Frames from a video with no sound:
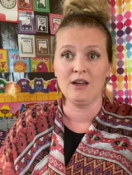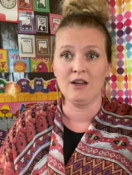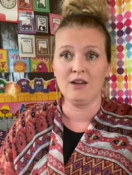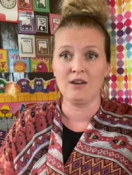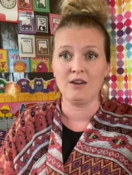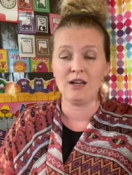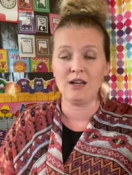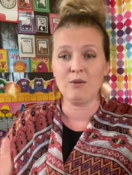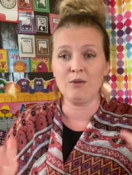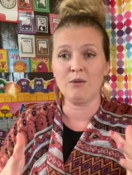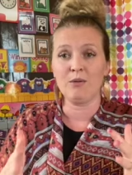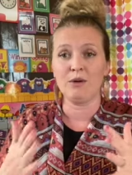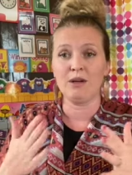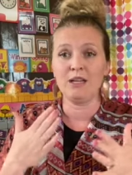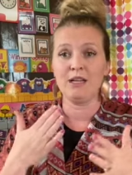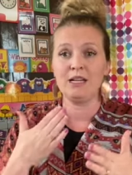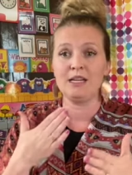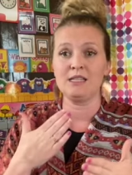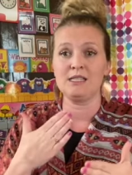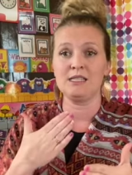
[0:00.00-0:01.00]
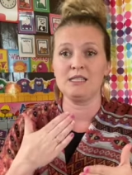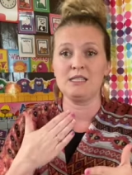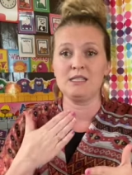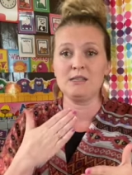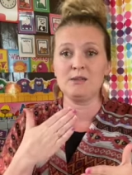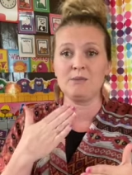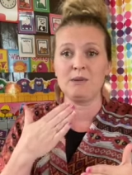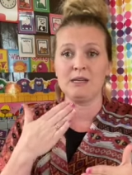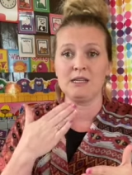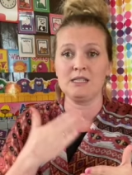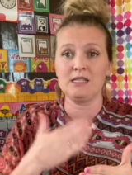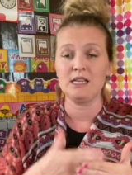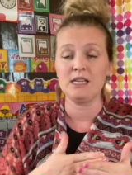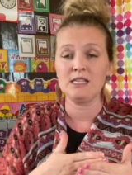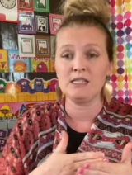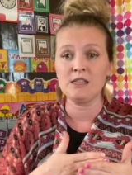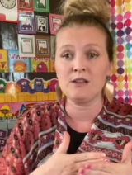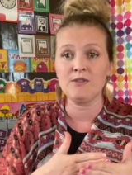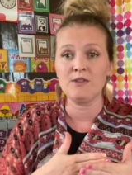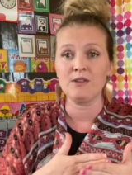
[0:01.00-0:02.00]
Okay, we want it to be as
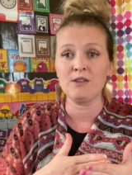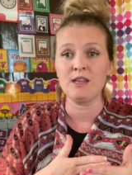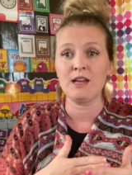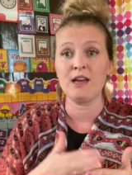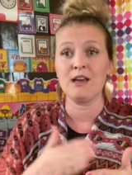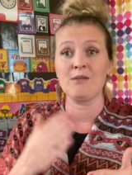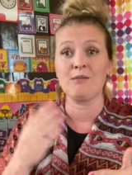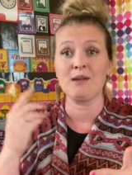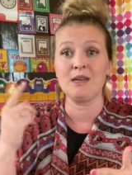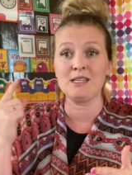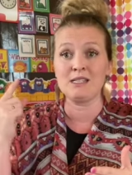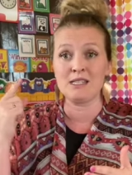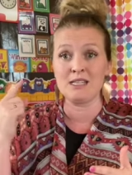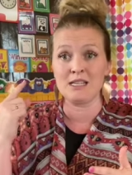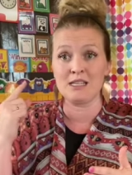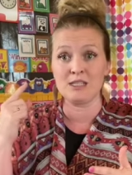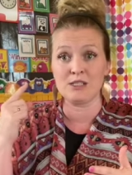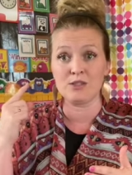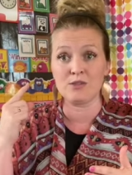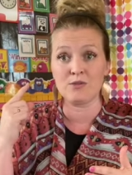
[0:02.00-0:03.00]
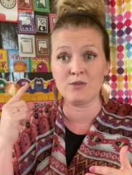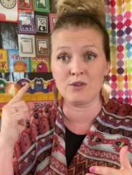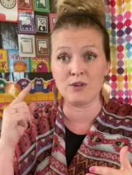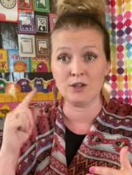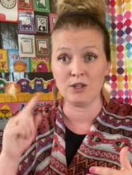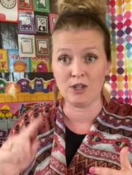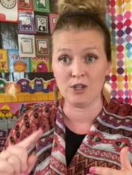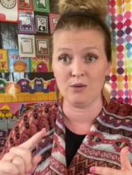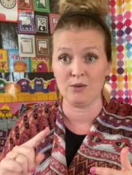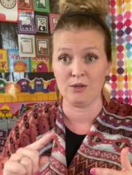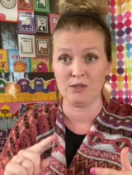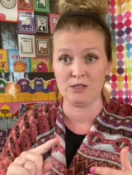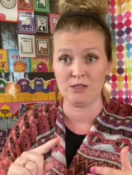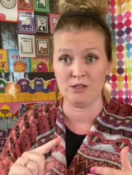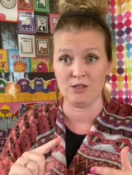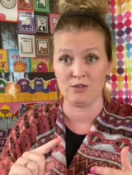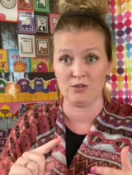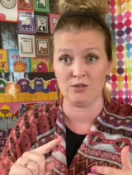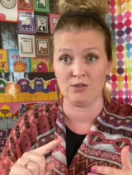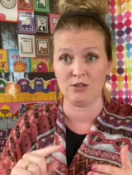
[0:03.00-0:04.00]
easy for them as it is for you as an
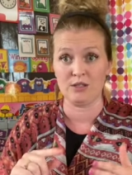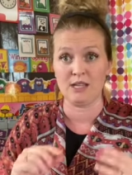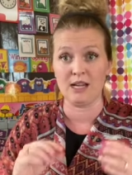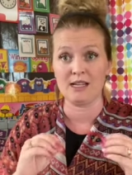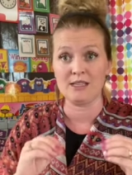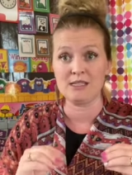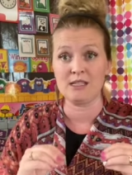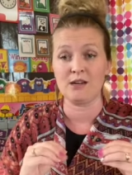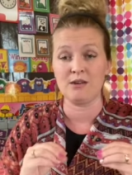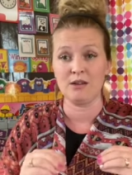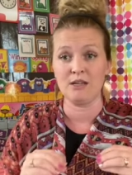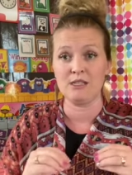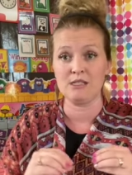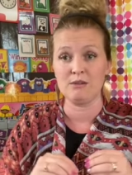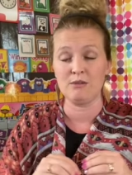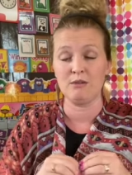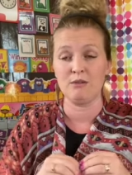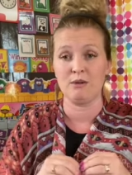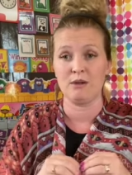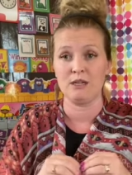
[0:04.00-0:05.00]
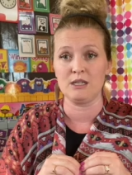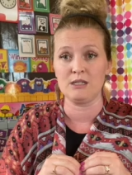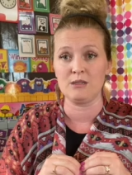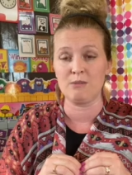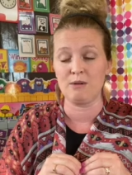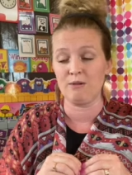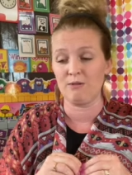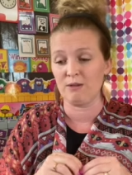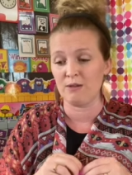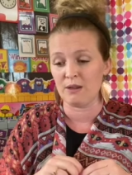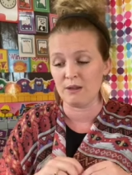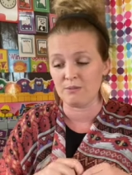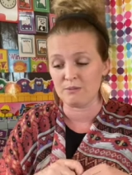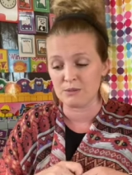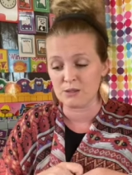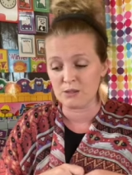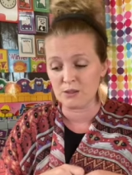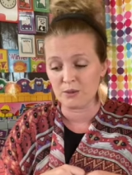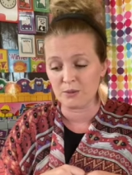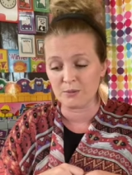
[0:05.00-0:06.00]
adult. That's how easy we want it to be for them.
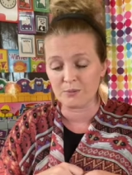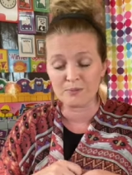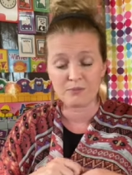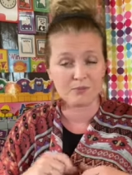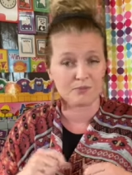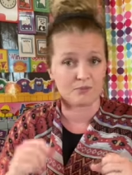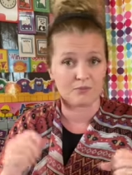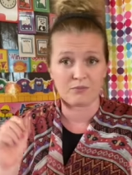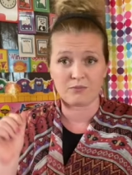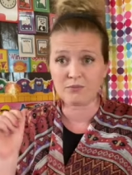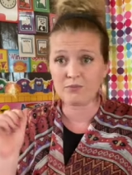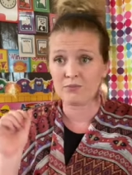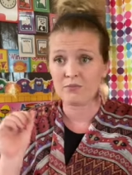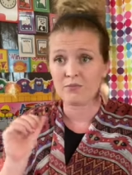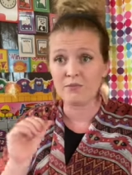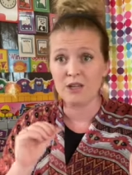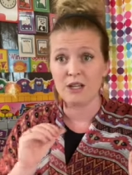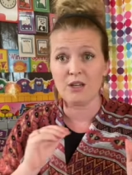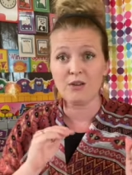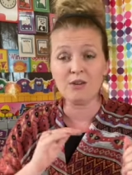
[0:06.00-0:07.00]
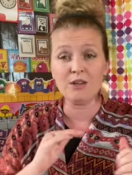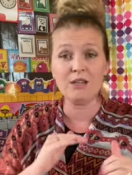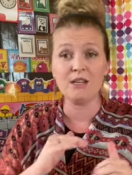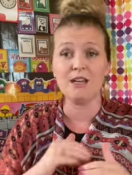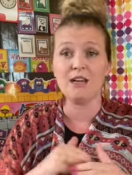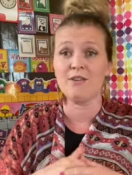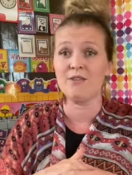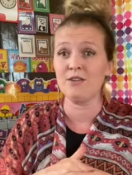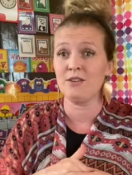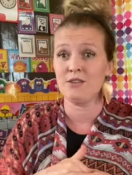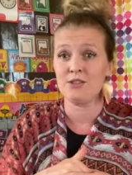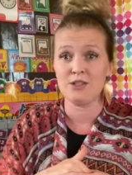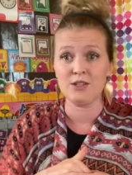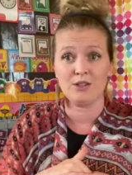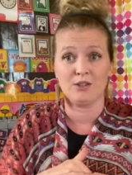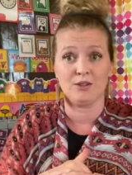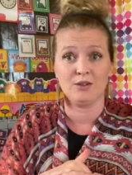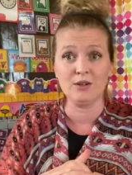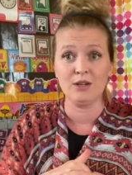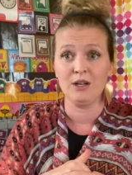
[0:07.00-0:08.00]
So you can never
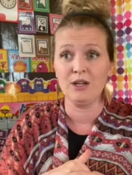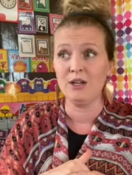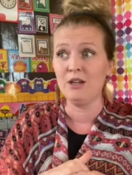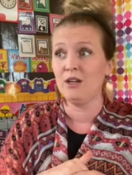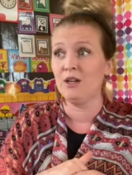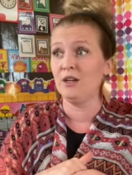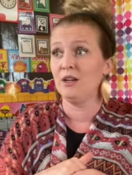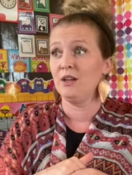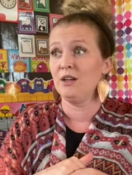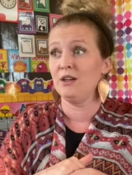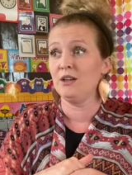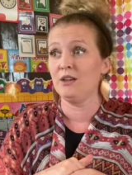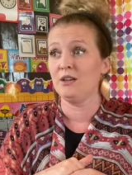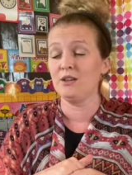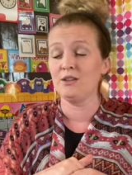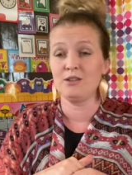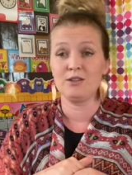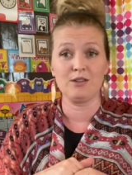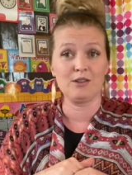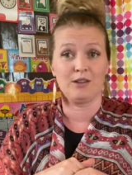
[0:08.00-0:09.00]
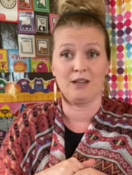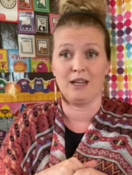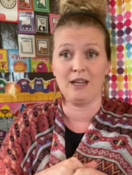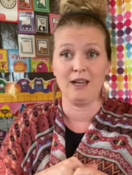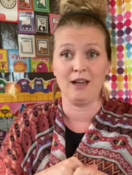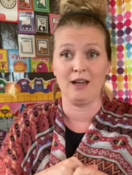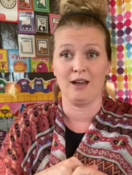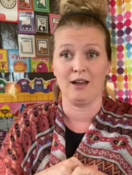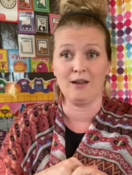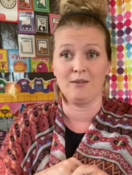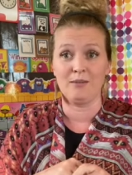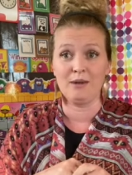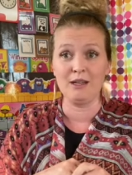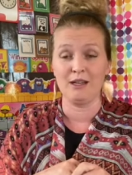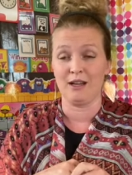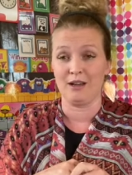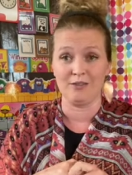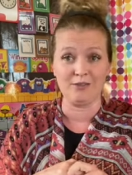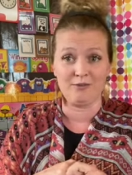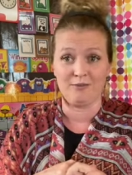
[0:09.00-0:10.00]
do
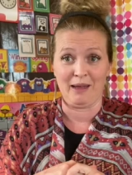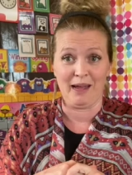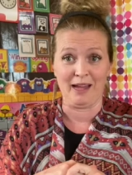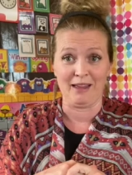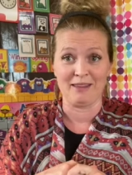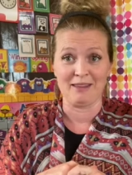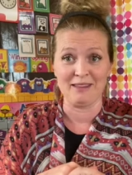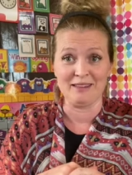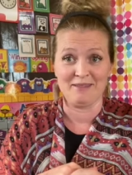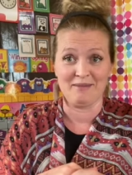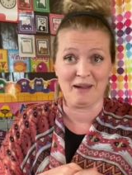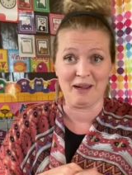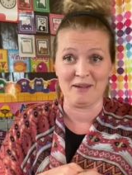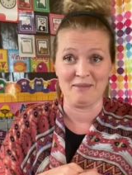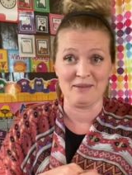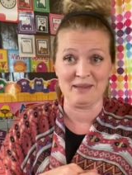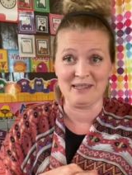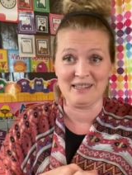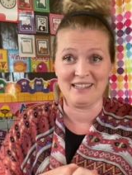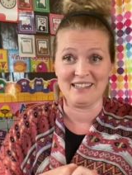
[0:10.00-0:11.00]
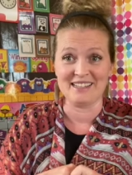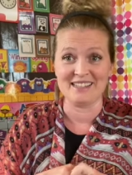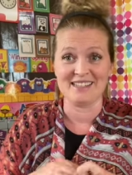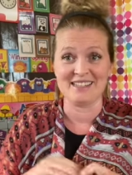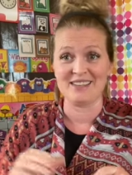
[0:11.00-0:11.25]
enough math, in my opinion.